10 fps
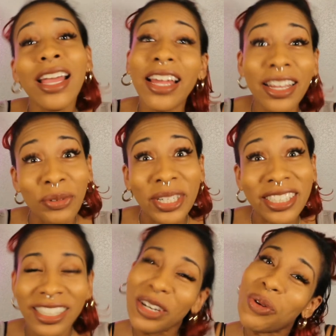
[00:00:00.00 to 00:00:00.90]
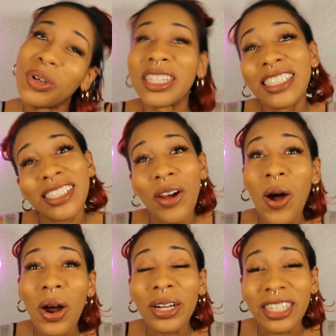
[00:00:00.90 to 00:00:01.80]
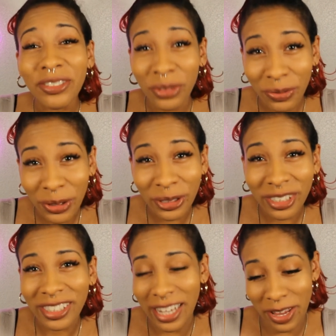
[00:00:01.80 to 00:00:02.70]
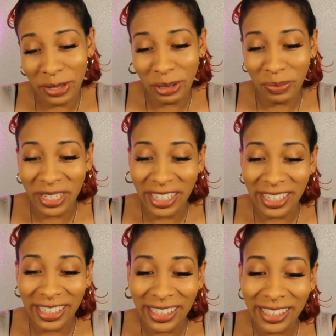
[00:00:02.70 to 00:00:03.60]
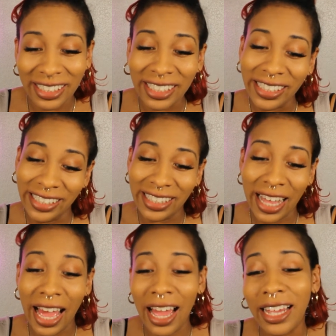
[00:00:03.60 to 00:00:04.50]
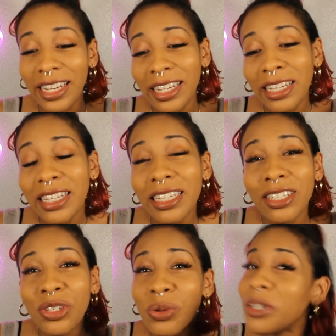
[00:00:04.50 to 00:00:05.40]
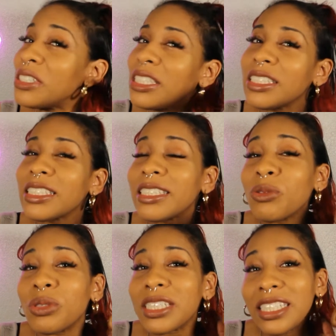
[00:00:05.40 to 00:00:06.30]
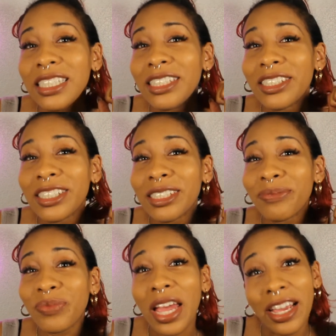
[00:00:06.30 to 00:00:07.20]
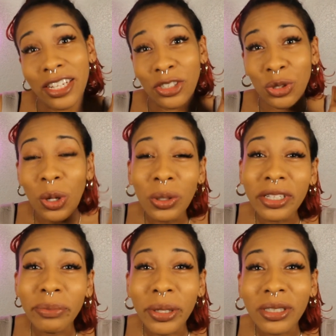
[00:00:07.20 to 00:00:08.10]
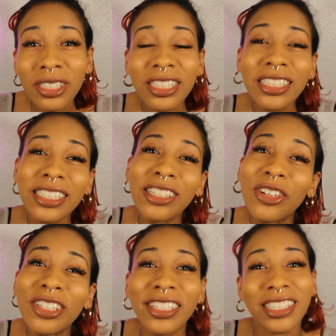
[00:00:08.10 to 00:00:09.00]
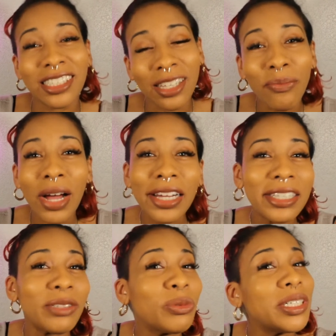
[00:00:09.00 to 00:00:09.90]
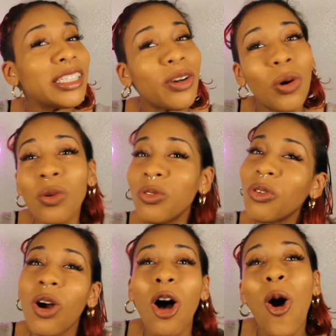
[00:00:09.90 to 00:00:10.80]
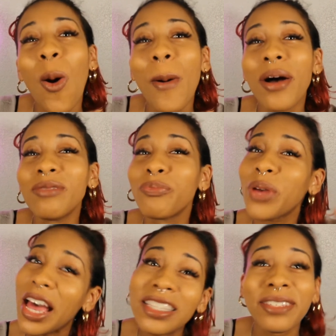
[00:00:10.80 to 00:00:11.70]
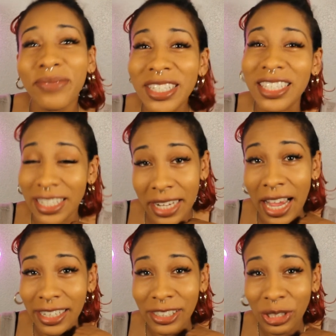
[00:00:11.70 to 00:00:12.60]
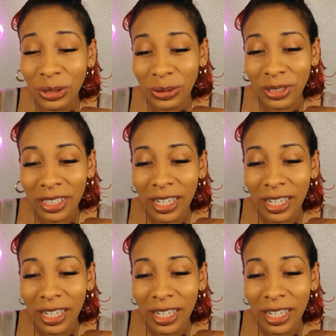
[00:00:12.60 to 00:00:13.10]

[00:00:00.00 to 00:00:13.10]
Anyways, what this card in reverse tells me is that you are dealing with either a controlling person or just somebody with overall pessimistic attitude.